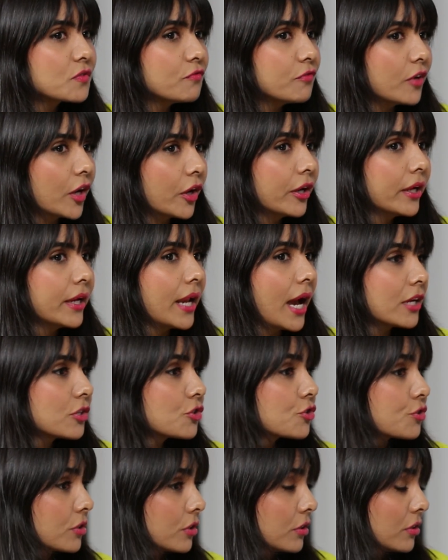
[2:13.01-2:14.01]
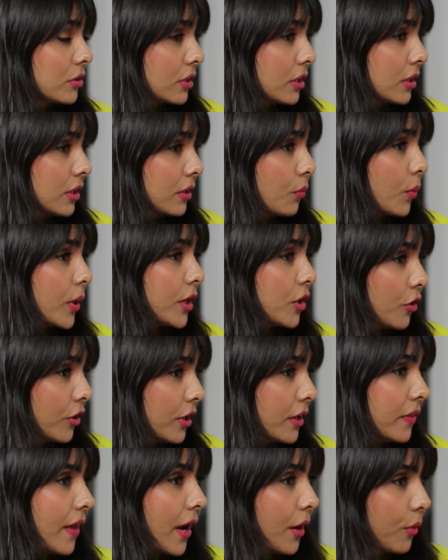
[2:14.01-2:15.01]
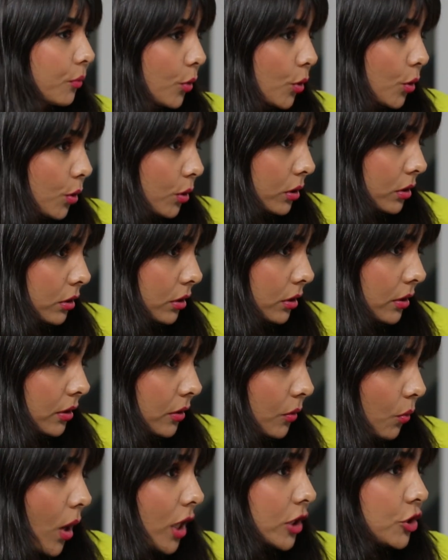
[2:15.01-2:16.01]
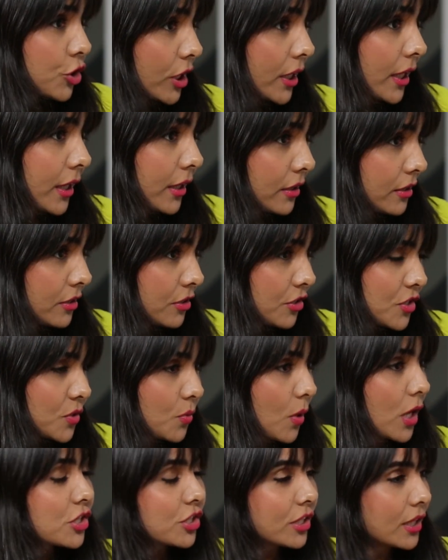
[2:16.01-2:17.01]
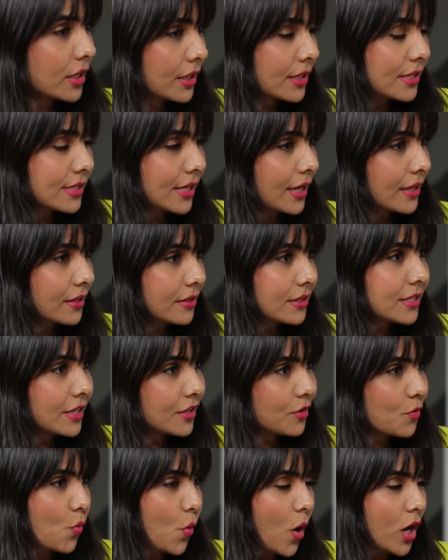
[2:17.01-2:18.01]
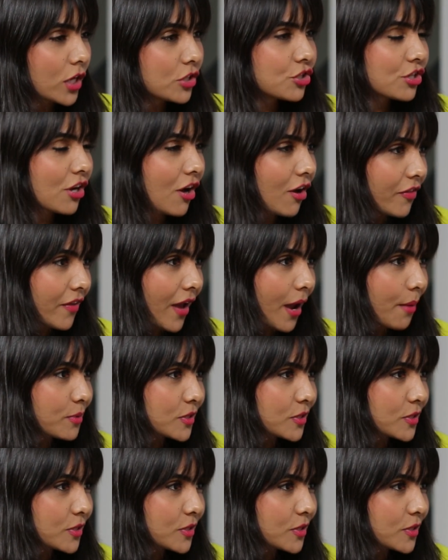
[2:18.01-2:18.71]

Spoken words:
very natural when you're in that role. Watching it, because I did watch all the